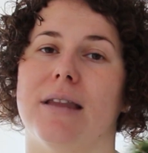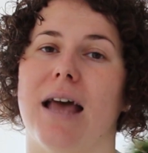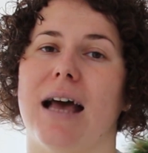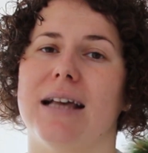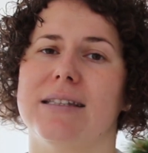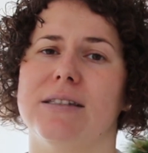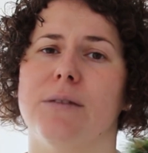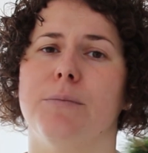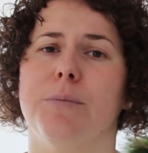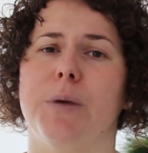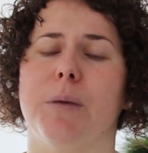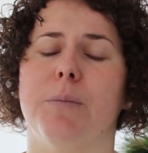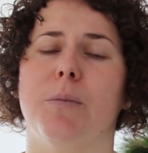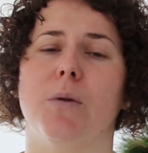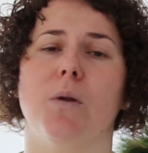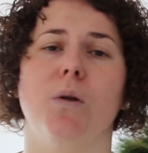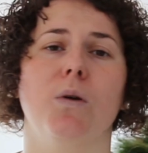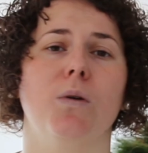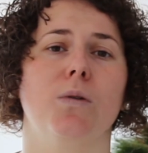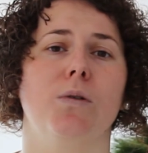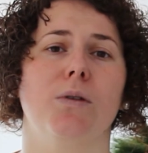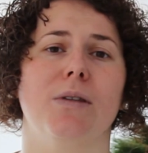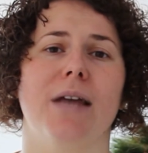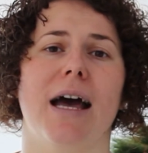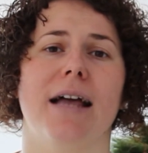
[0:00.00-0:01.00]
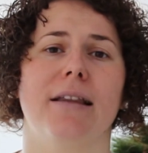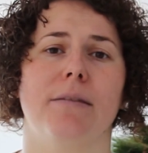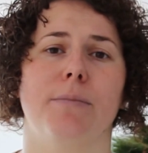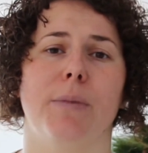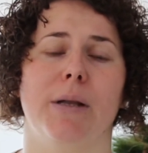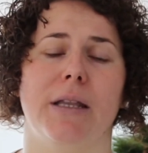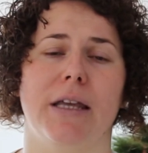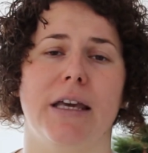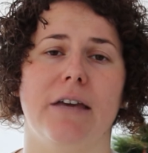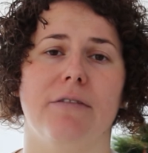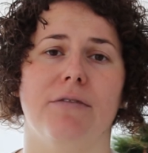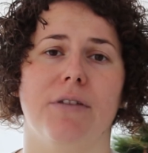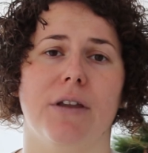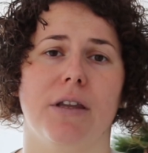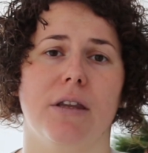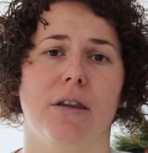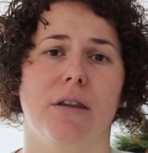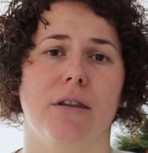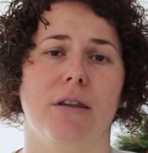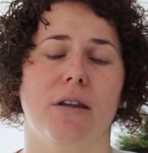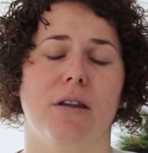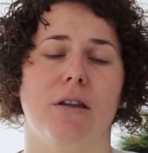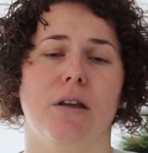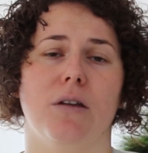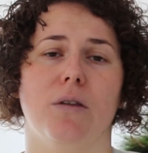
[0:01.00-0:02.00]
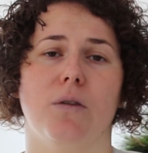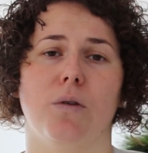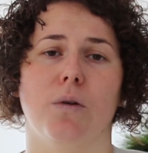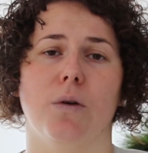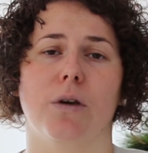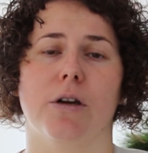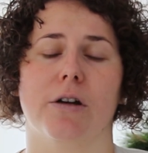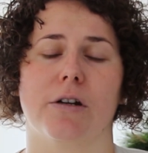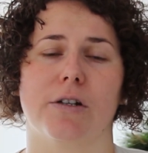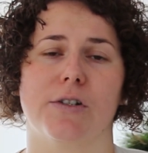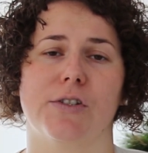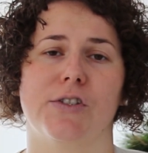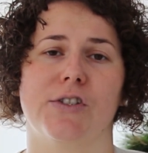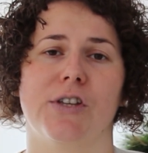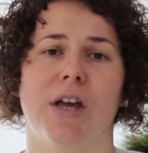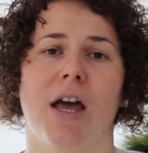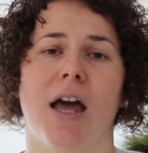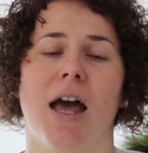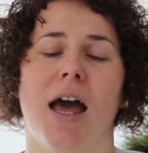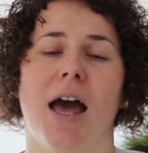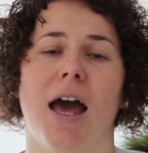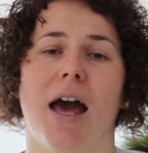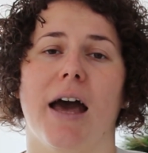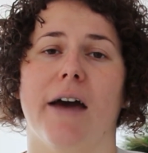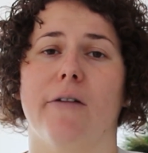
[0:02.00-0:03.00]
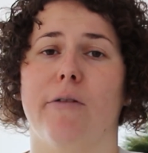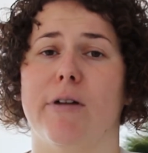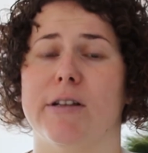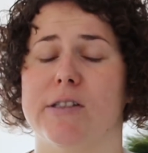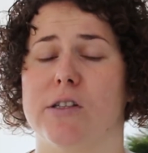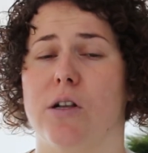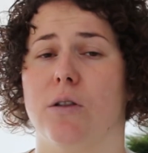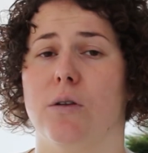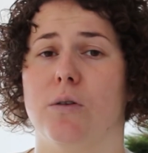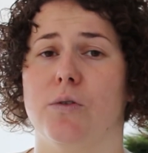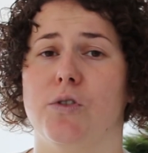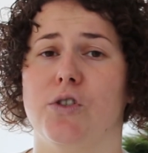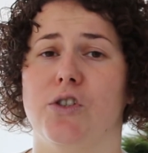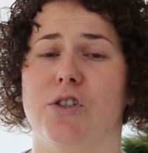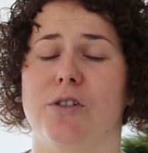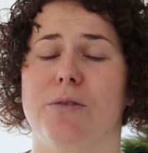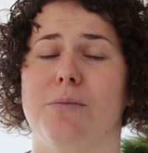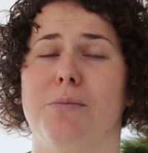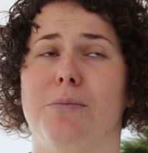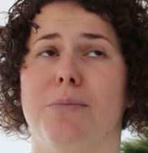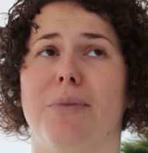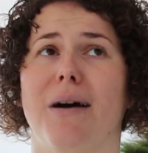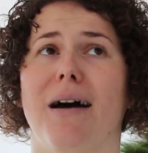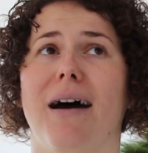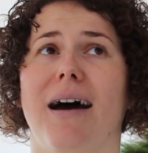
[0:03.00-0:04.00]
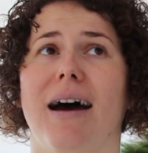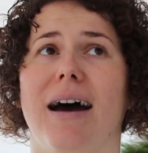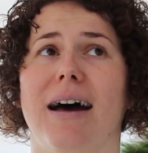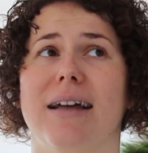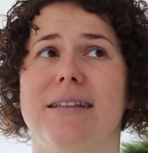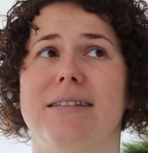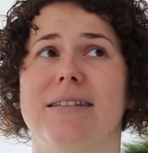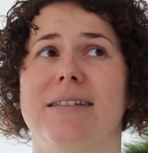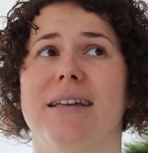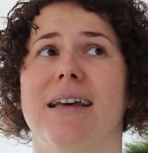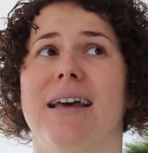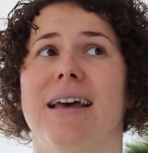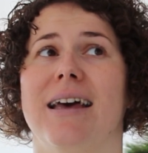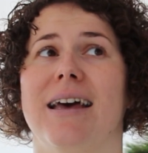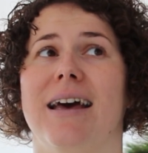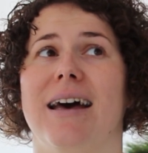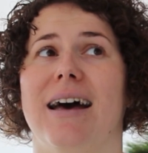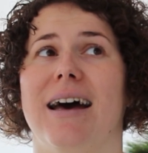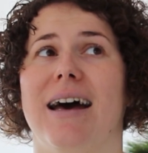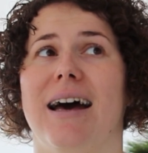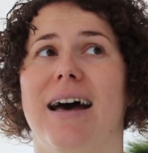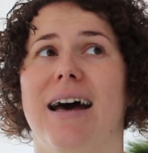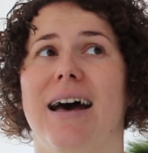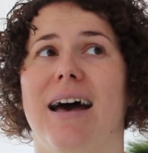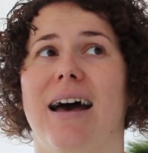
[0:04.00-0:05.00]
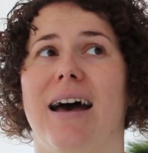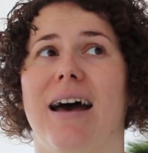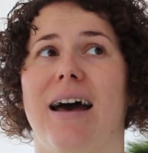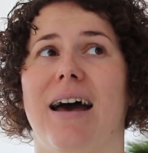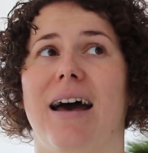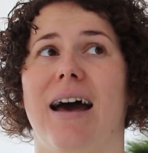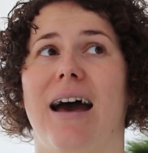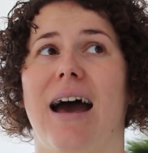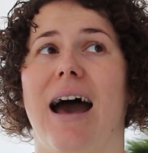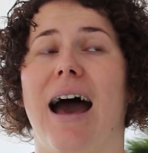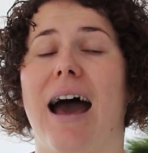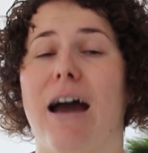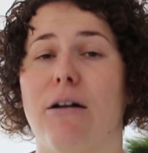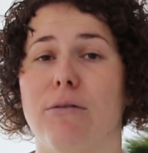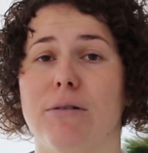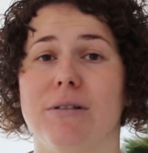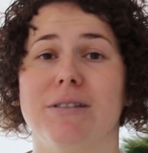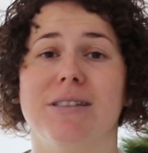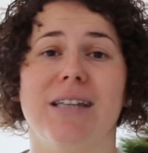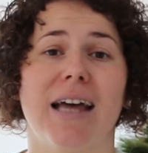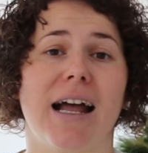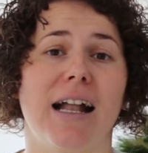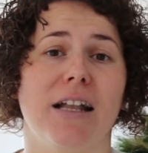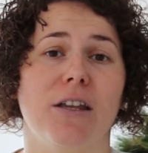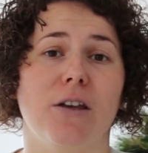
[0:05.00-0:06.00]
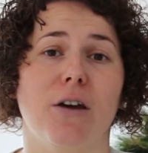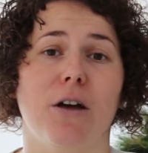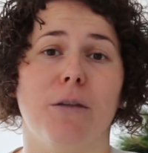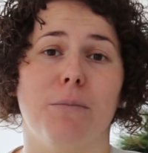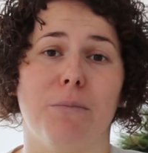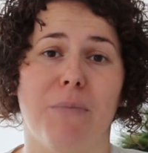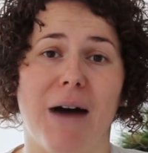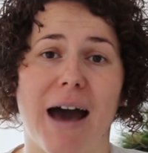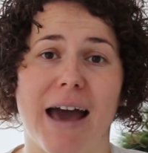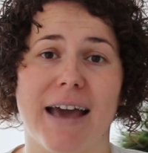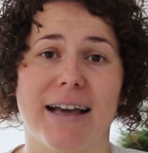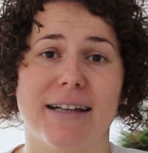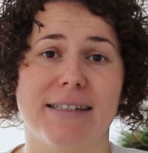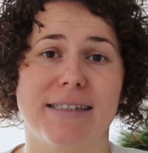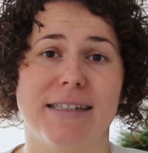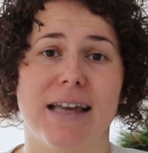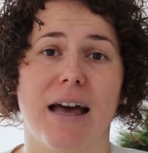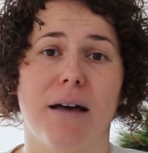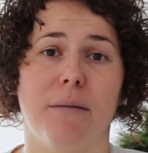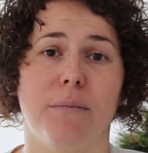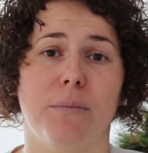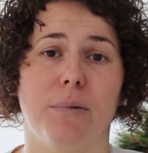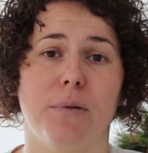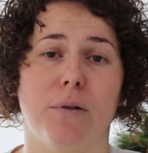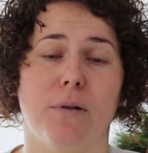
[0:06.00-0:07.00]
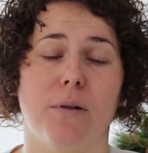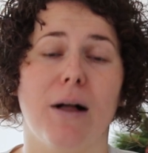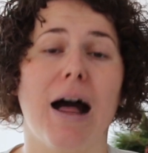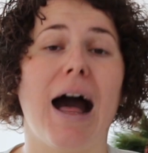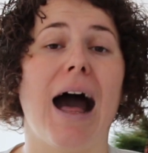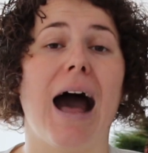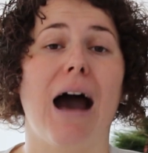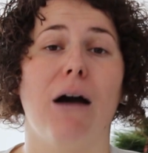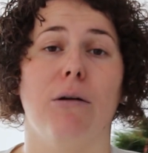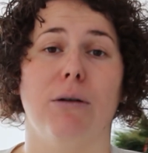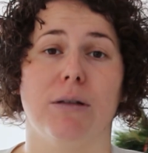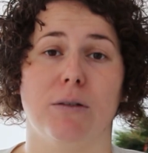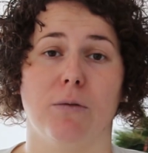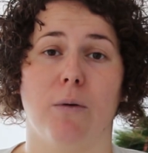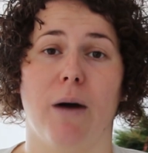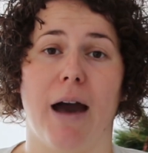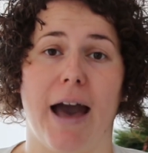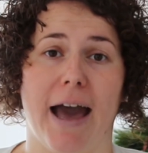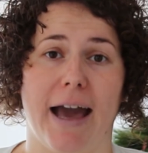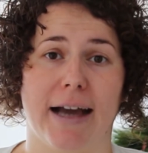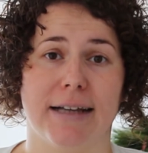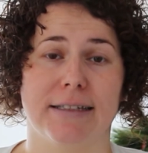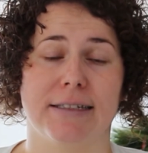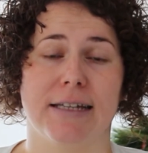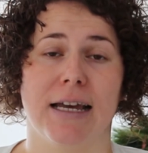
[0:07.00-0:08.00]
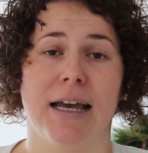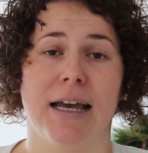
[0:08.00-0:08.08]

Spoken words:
There are some people who do not believe in New Year's resolution, but I will tell you on my example how it worked.